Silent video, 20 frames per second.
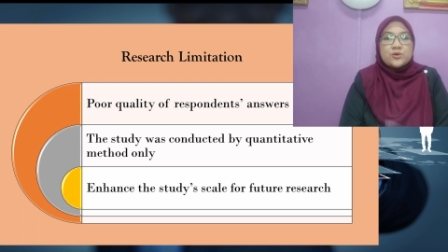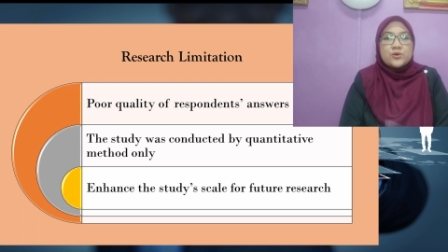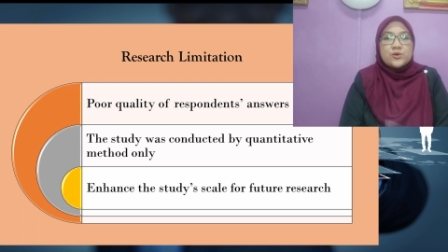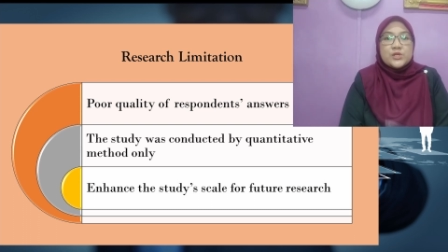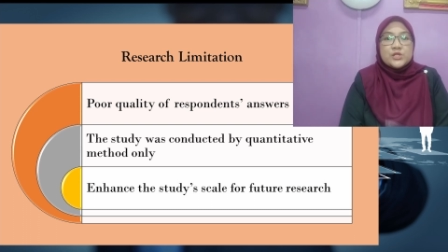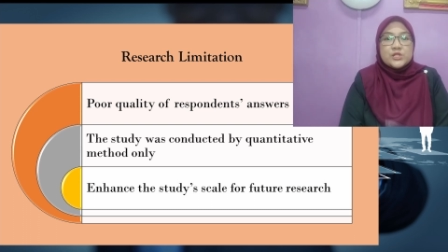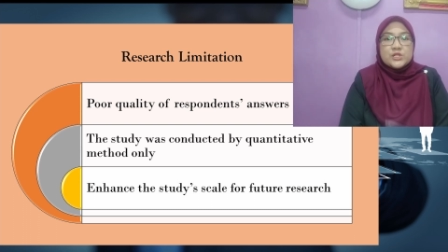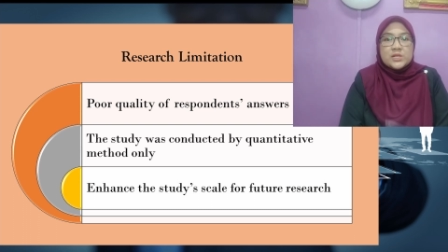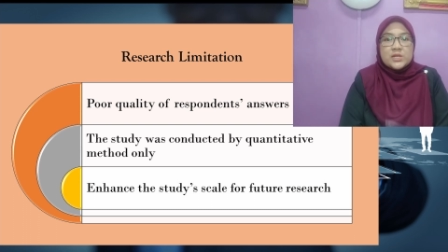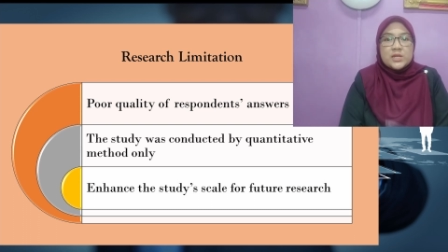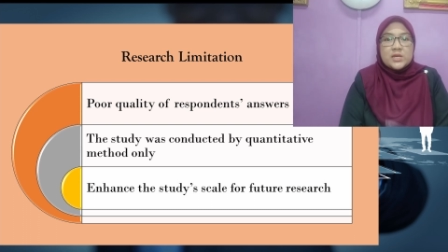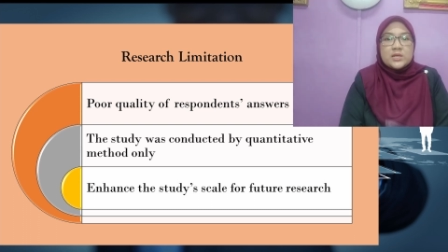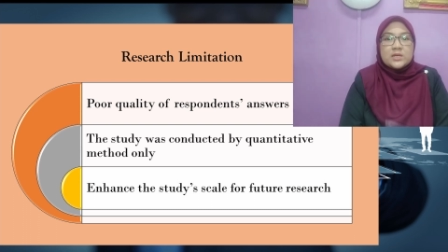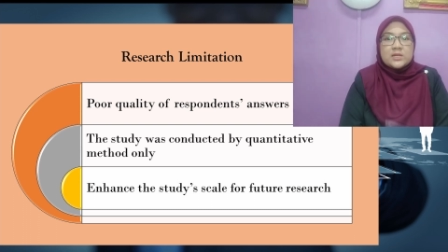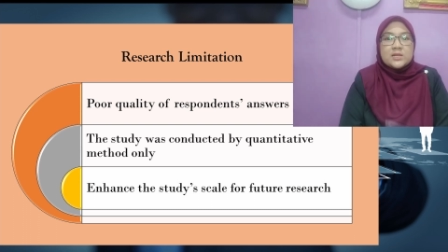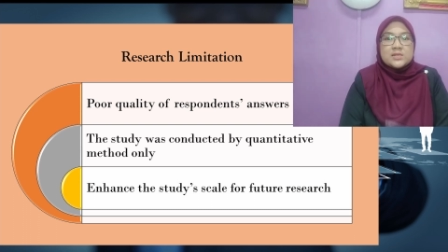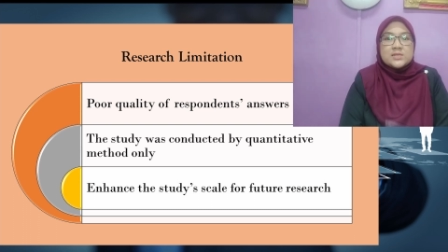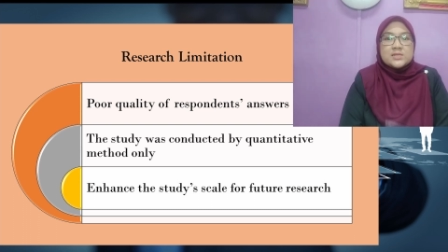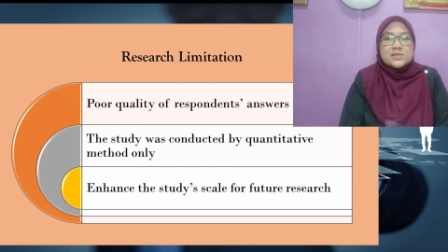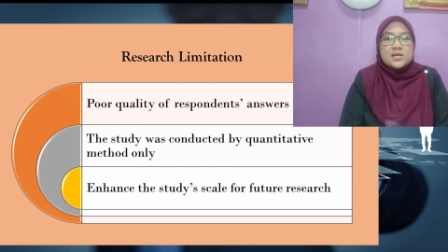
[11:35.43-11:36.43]
questioning
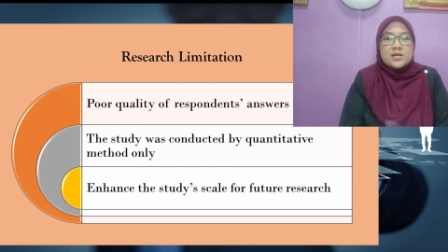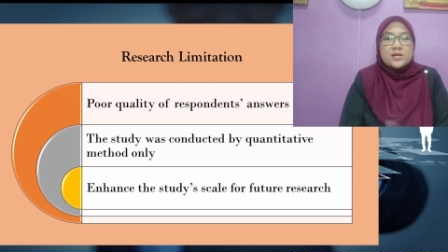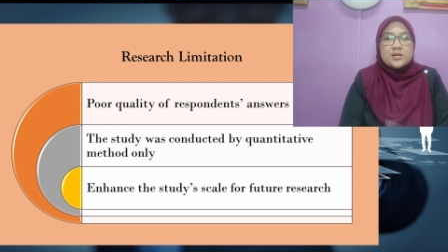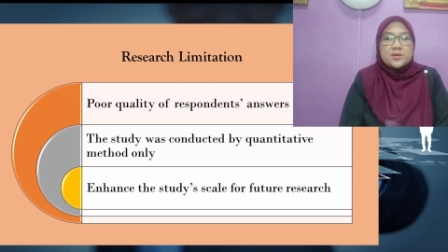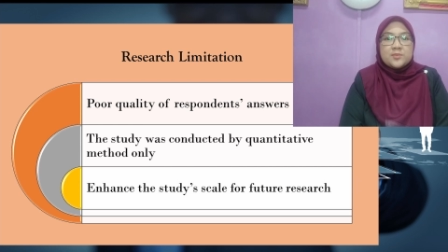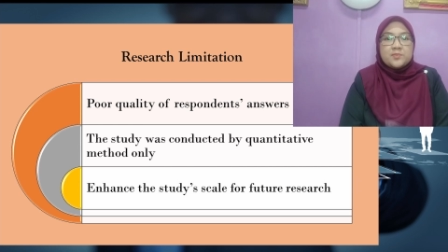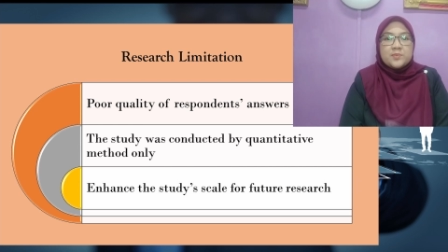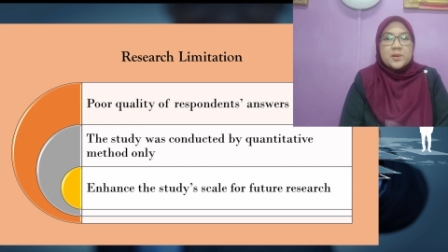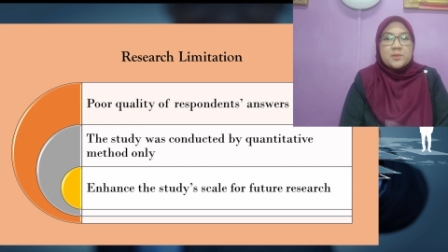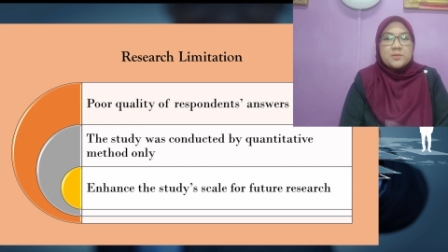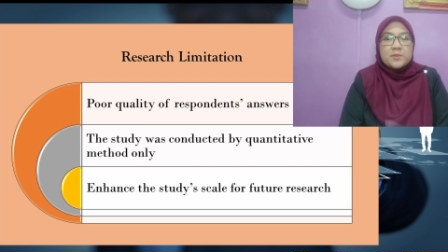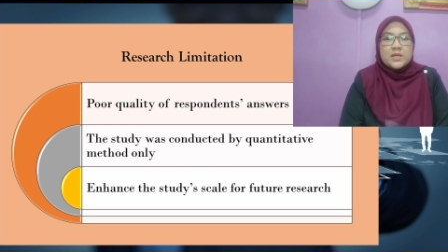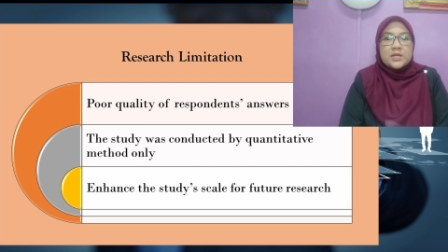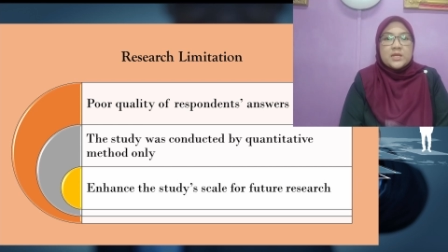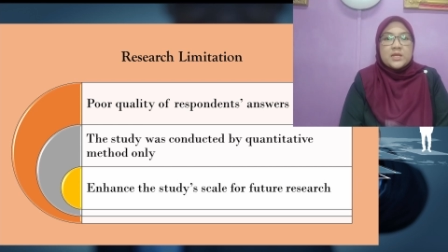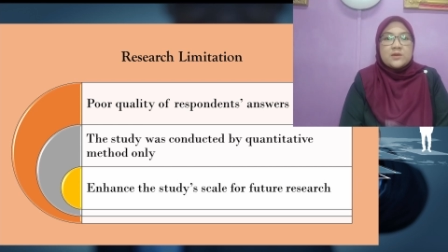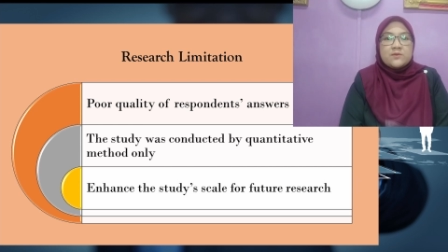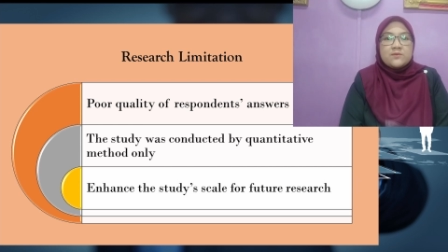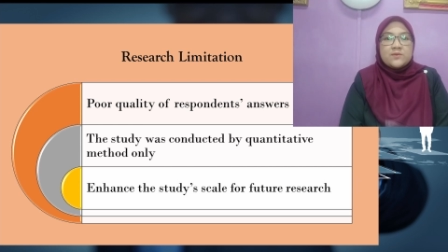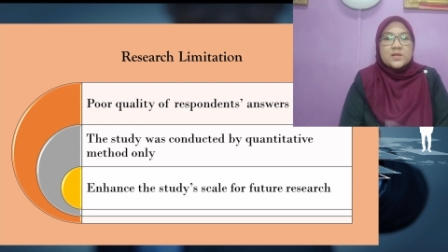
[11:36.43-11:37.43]
the salary payment
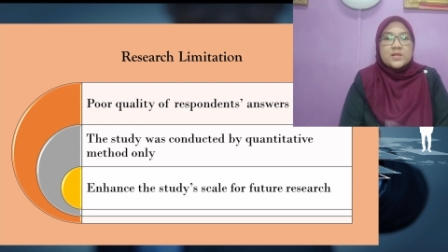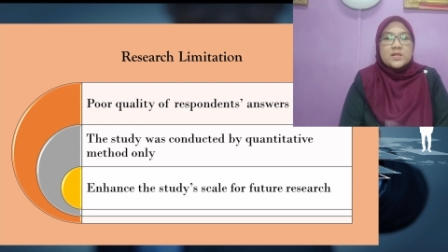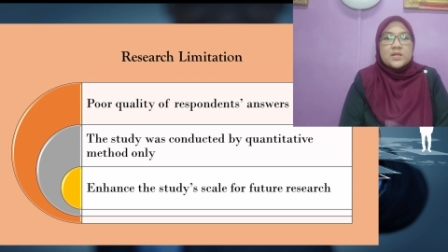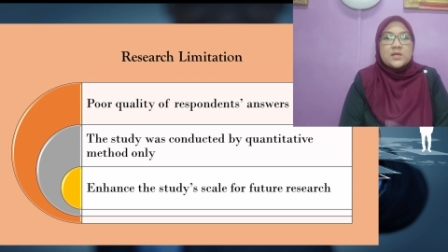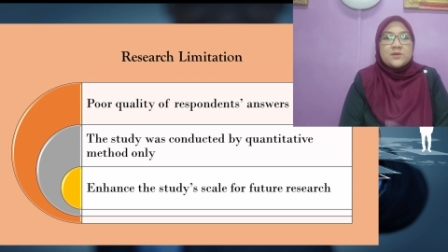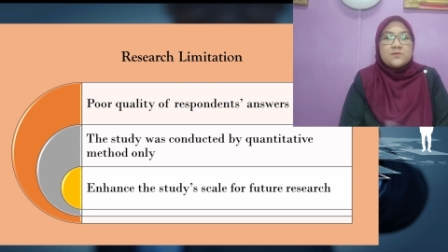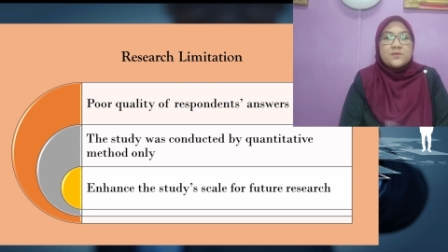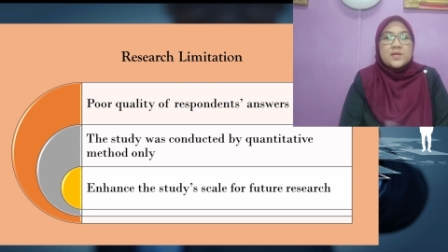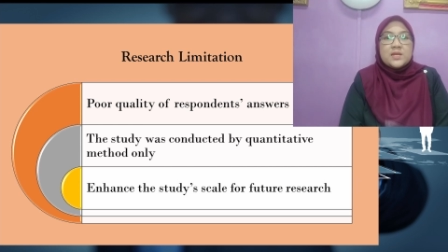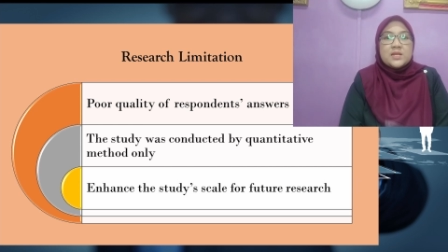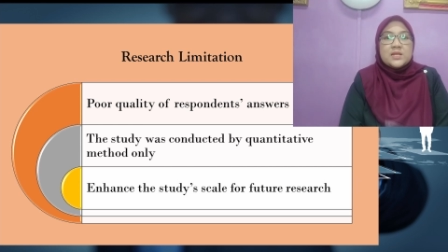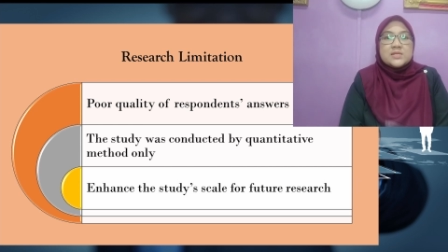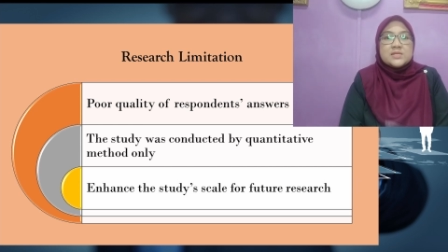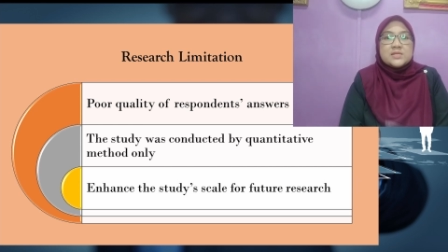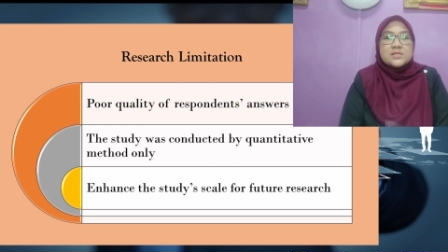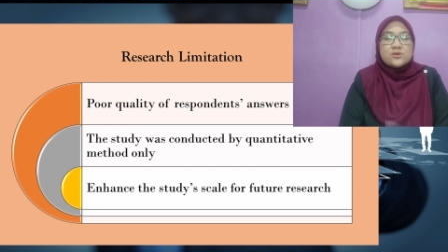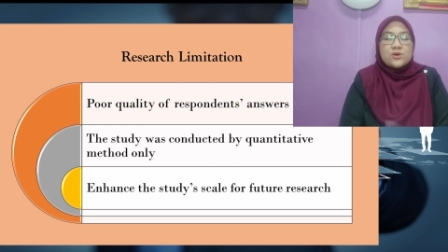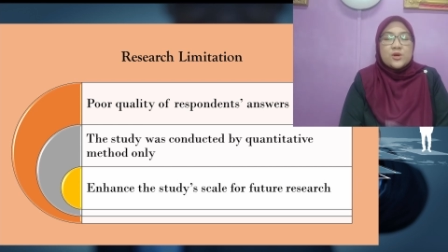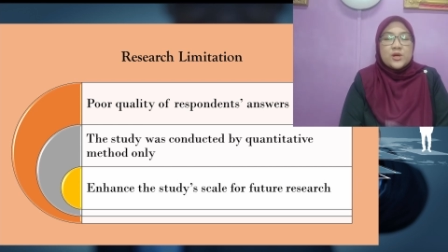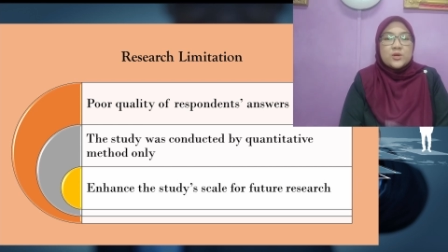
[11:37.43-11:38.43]
even if it is
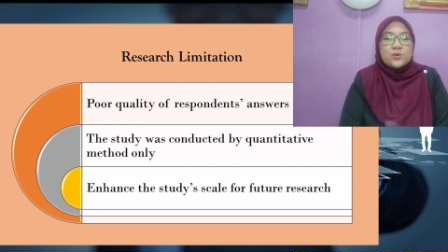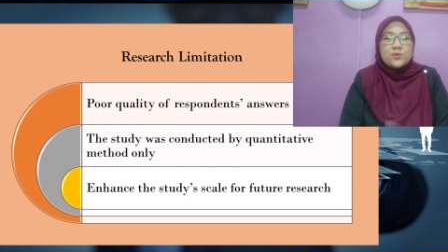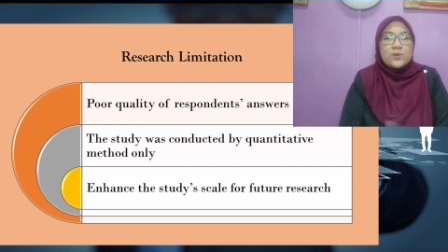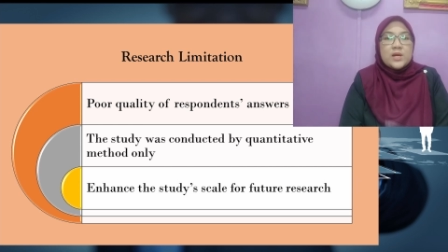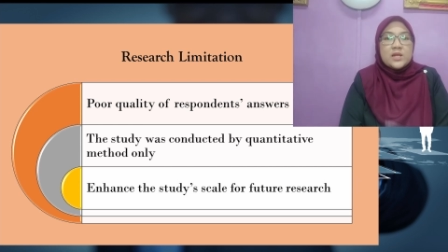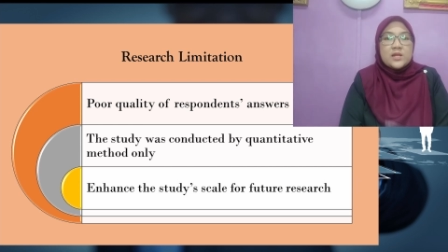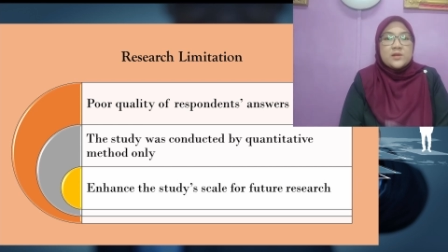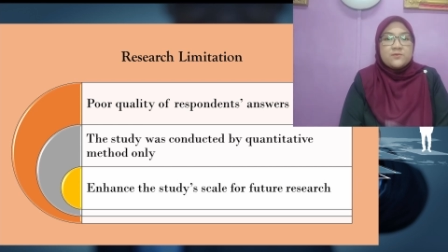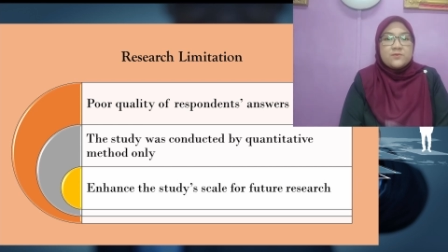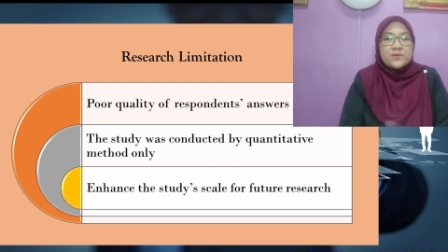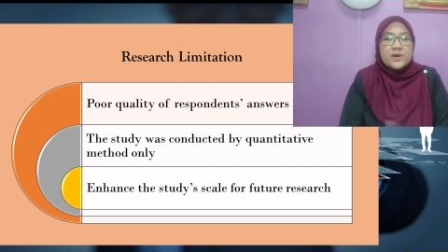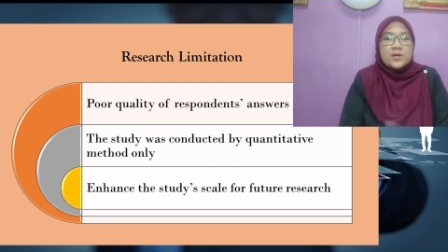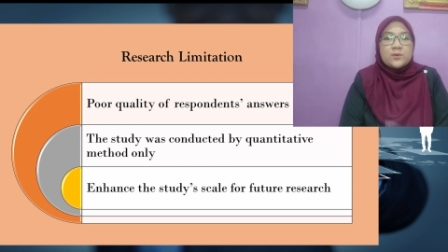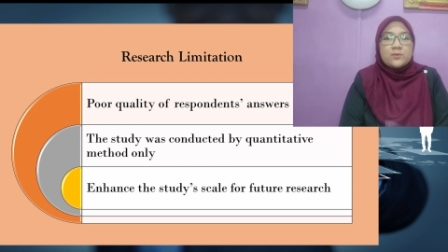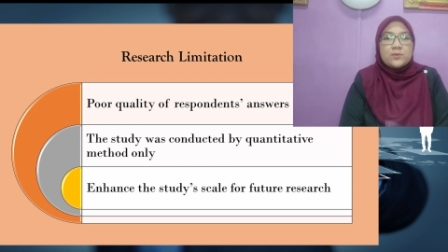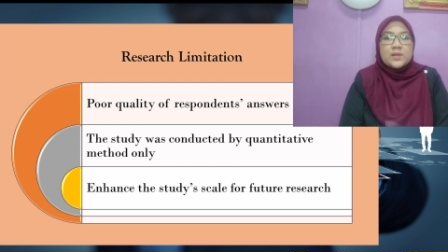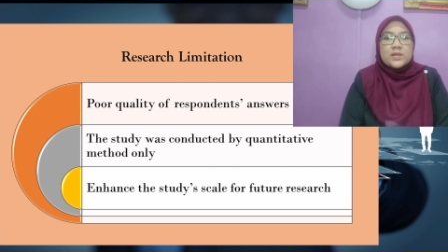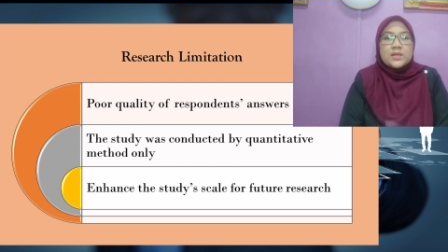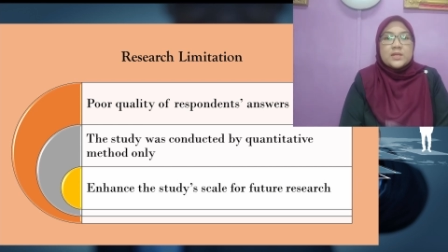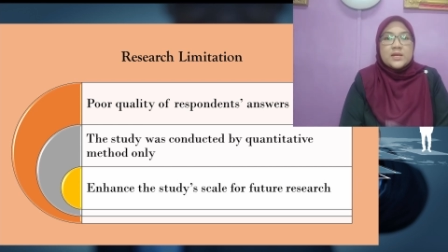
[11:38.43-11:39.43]
not qualified
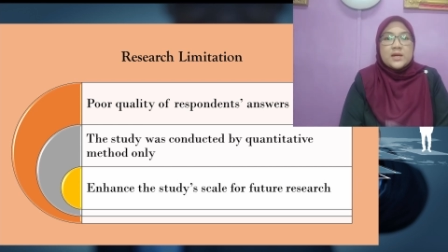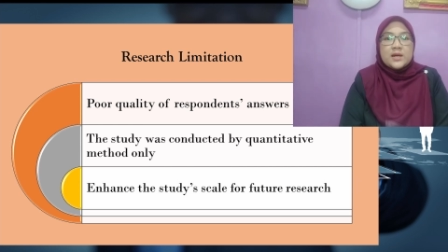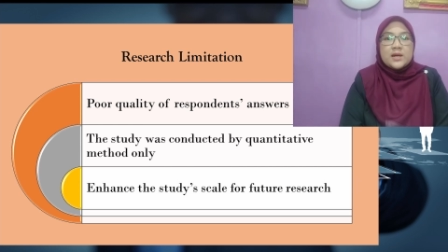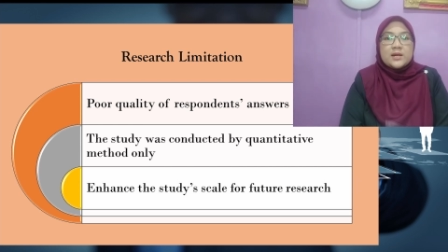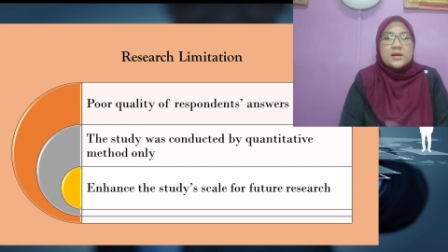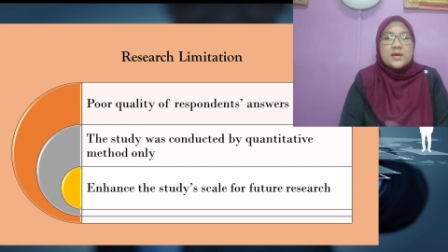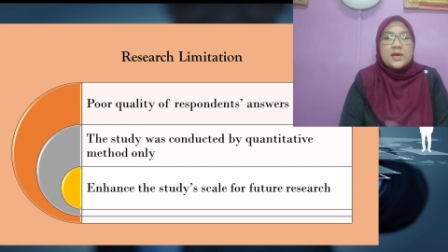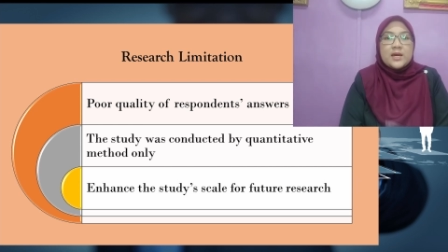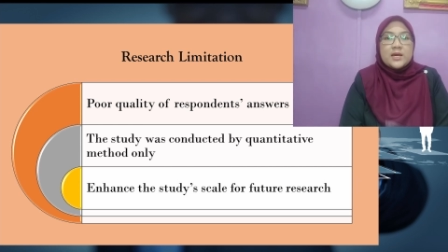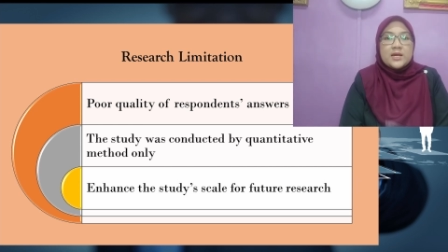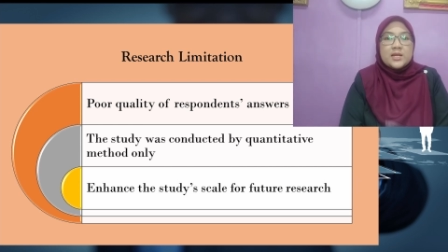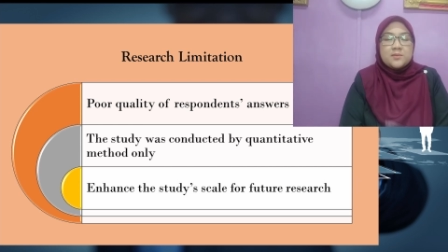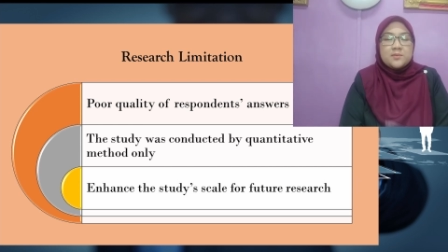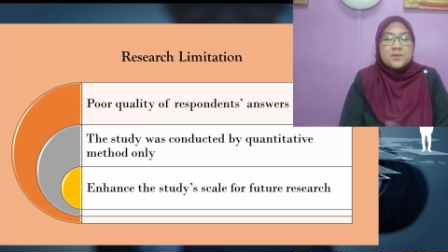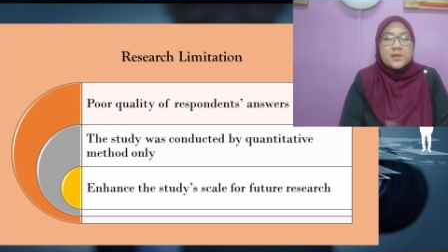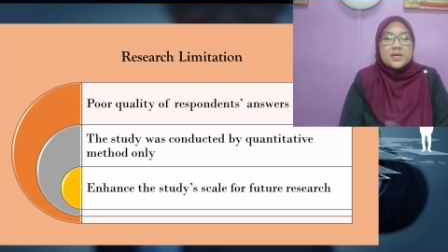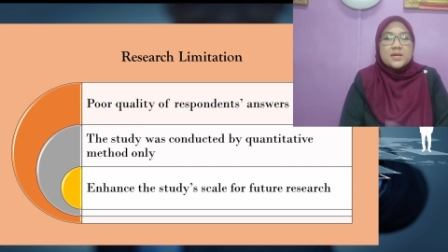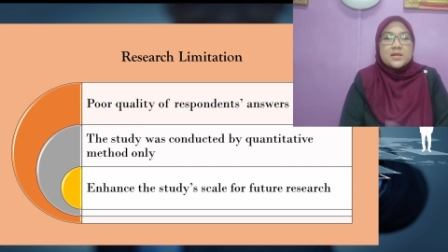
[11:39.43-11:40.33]
with their academic